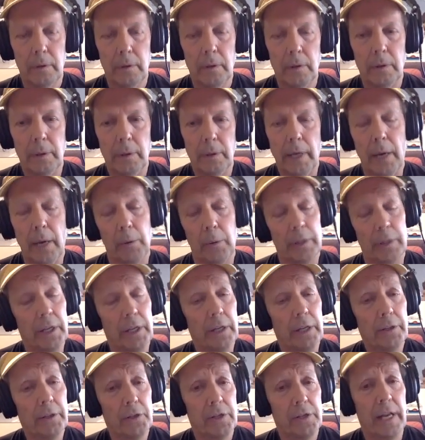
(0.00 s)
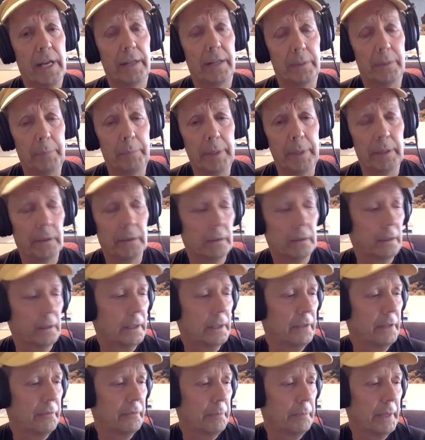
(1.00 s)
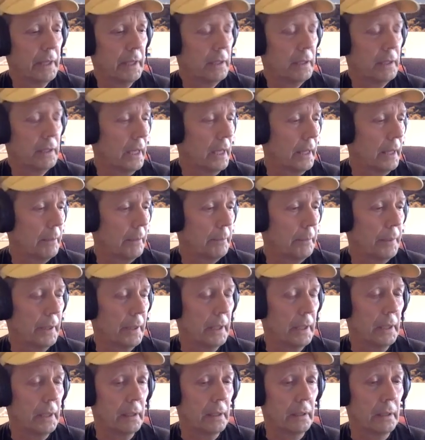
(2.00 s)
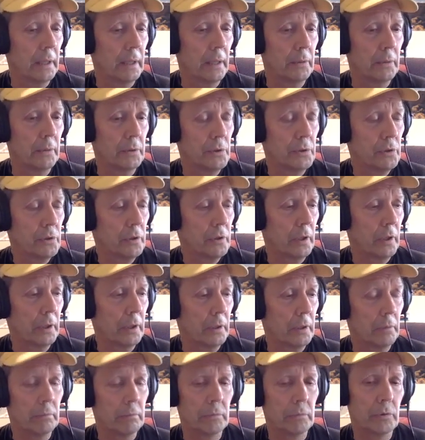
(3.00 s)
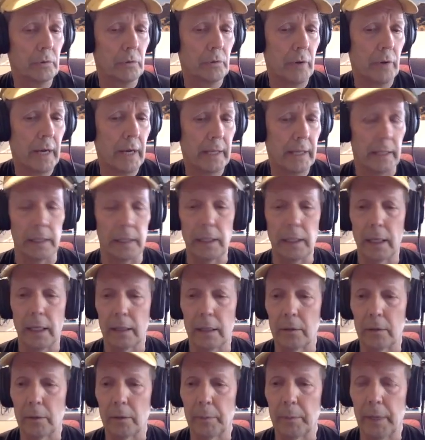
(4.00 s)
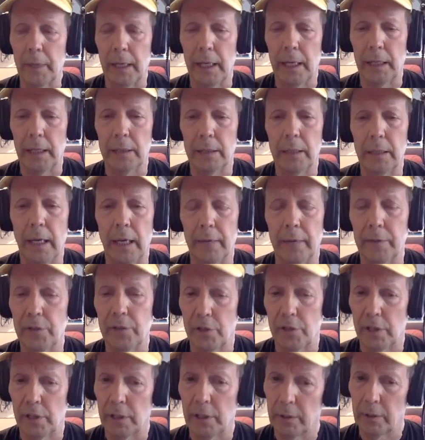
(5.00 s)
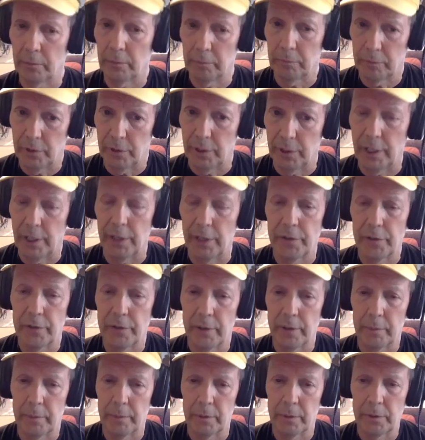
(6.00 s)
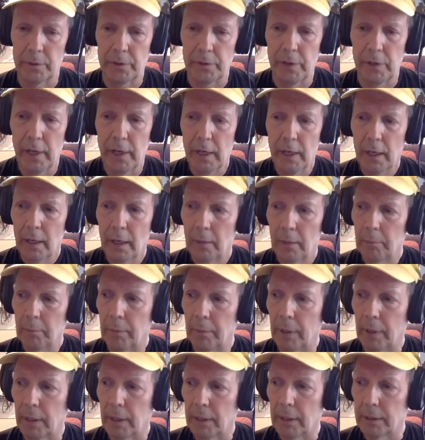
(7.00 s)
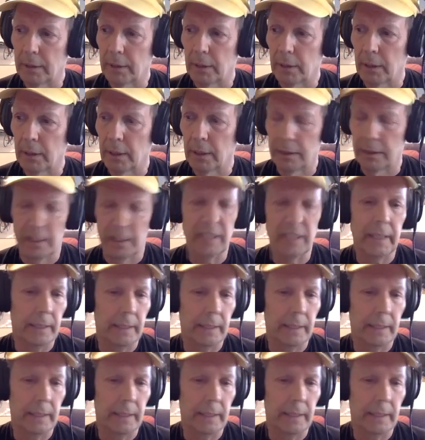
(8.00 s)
they just had the Give Big campaign, and I was tracking that a little bit. I haven't seen today's numbers, but I think